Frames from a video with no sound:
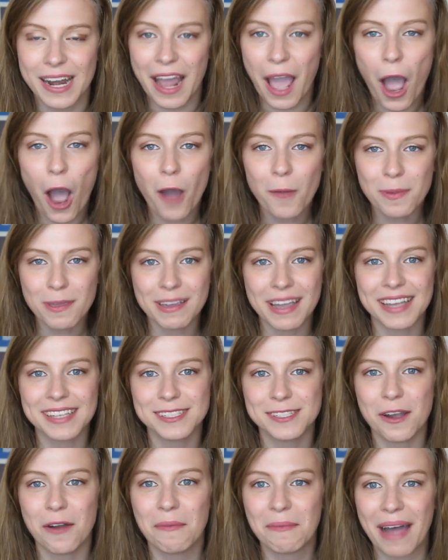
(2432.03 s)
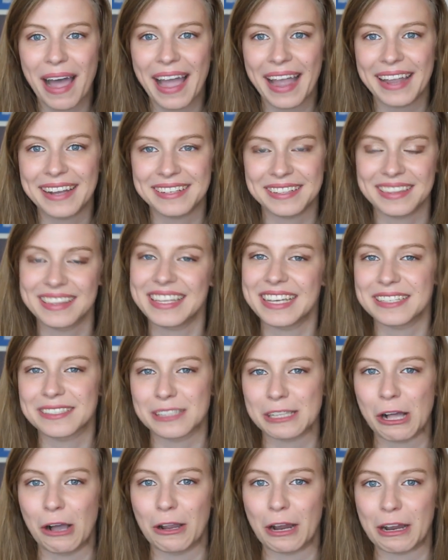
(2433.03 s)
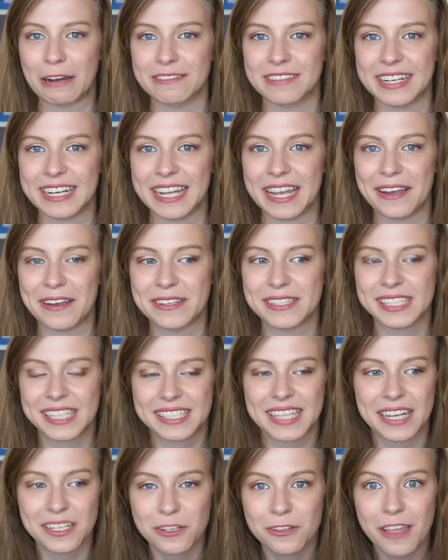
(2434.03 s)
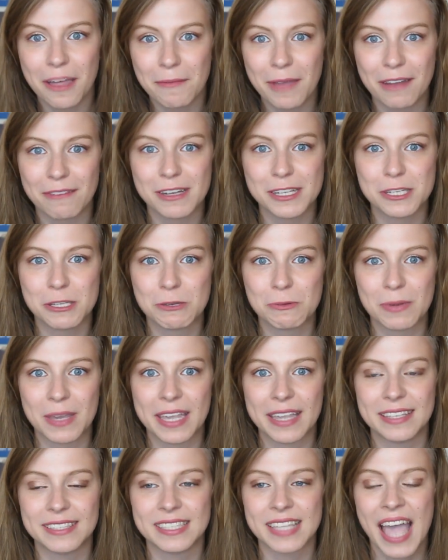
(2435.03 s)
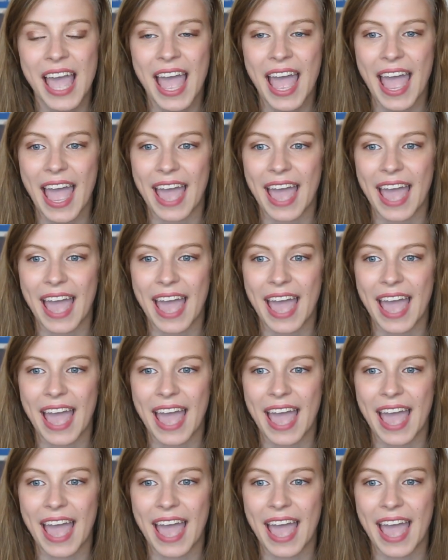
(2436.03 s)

And I hope you guys don't mind these longer videos because I do them every 2 weeks